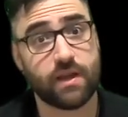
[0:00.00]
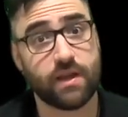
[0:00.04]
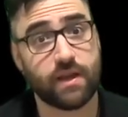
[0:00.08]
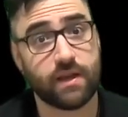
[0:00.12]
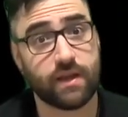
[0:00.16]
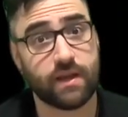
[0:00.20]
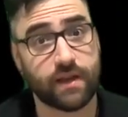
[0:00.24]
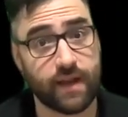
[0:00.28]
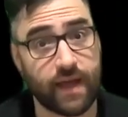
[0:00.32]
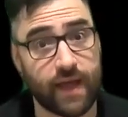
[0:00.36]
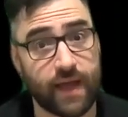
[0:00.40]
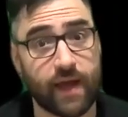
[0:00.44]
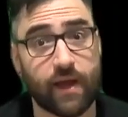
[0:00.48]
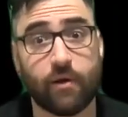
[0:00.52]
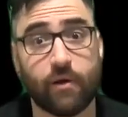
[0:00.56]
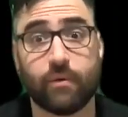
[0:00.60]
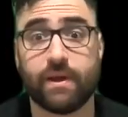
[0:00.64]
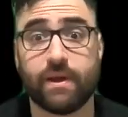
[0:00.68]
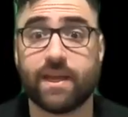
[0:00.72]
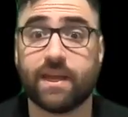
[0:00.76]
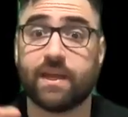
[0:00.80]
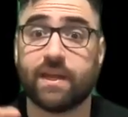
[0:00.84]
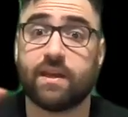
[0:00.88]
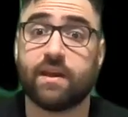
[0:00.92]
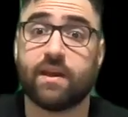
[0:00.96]
now
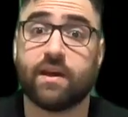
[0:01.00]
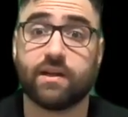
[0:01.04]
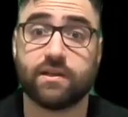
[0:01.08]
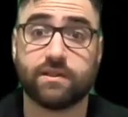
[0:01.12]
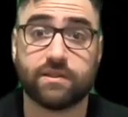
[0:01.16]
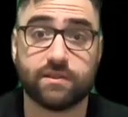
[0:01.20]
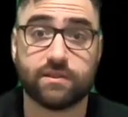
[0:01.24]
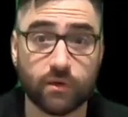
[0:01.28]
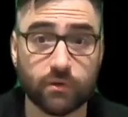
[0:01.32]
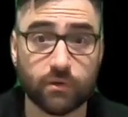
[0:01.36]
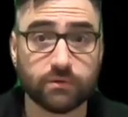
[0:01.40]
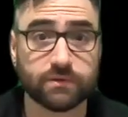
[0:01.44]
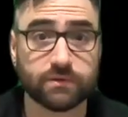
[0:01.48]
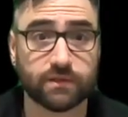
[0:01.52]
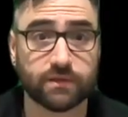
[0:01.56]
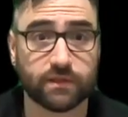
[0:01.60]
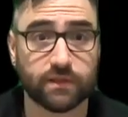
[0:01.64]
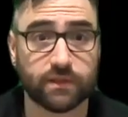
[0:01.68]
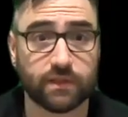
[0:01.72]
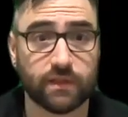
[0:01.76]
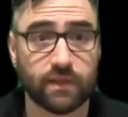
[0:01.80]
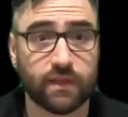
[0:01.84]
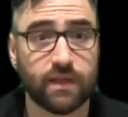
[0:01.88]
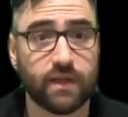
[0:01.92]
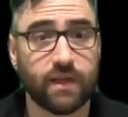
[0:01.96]
in adulthood.
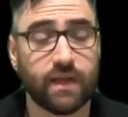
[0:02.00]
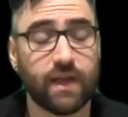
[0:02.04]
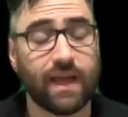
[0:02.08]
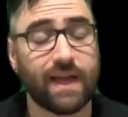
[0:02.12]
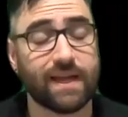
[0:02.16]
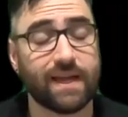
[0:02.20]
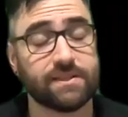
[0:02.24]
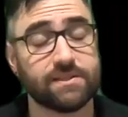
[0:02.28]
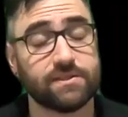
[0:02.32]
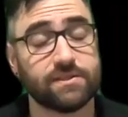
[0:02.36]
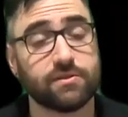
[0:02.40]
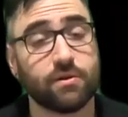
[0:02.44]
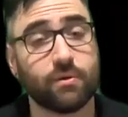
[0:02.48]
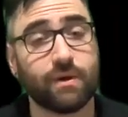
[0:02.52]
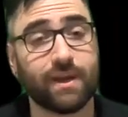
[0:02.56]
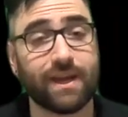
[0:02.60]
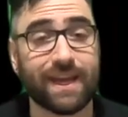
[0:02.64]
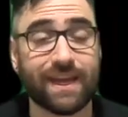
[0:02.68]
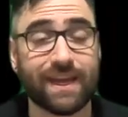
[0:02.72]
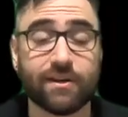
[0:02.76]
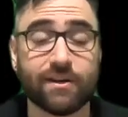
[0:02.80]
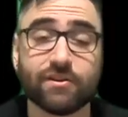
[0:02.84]
And so, inner